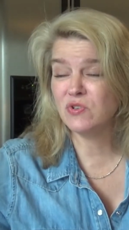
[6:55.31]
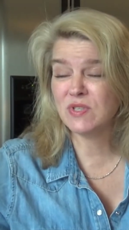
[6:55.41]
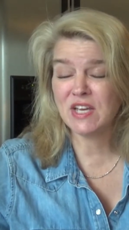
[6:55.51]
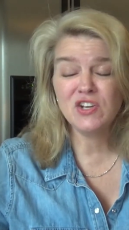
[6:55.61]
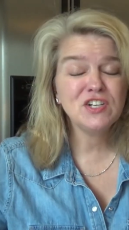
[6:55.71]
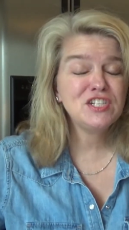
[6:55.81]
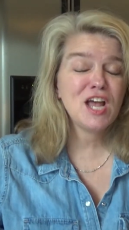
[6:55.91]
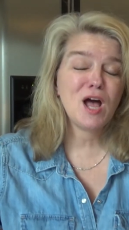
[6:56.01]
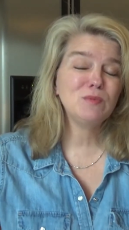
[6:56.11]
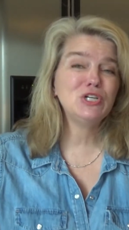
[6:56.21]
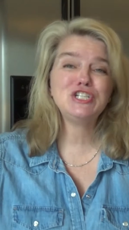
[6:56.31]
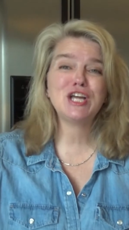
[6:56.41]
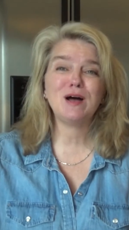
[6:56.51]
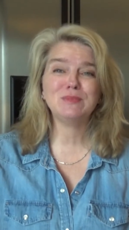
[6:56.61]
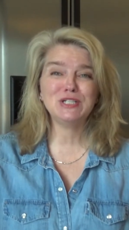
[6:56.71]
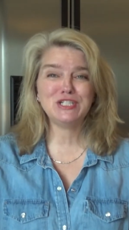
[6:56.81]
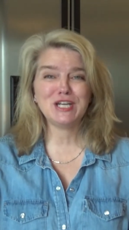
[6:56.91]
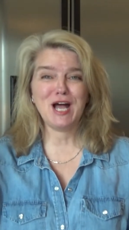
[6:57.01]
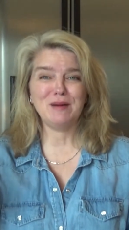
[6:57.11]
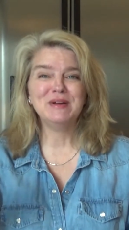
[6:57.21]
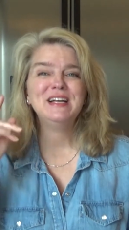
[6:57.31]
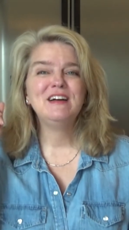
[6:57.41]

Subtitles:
you say, good job, good job, good job.